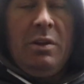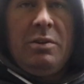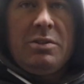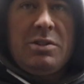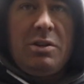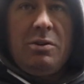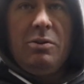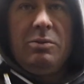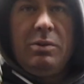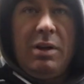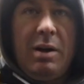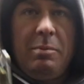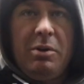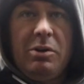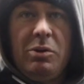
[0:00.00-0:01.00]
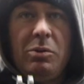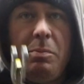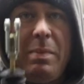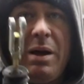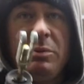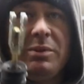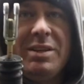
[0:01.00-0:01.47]
so I'm gonna go
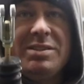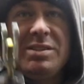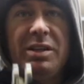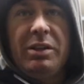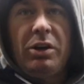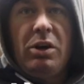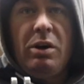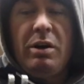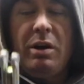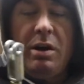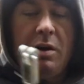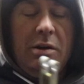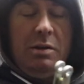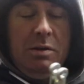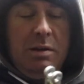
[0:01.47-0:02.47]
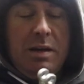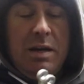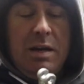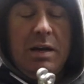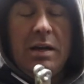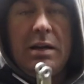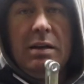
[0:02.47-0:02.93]
mount this in the car
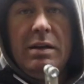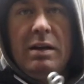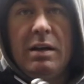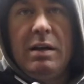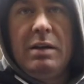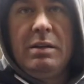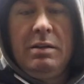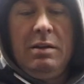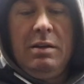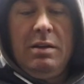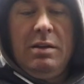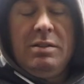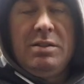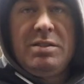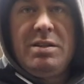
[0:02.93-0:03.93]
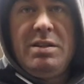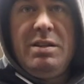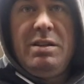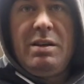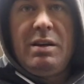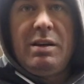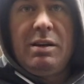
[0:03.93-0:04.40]
and uh,
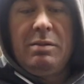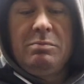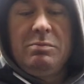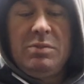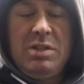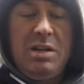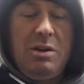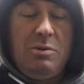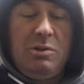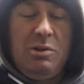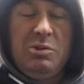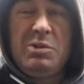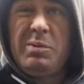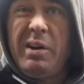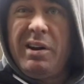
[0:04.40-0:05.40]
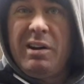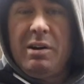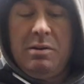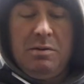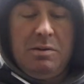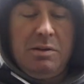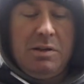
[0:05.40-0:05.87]
see uh, see how close we are.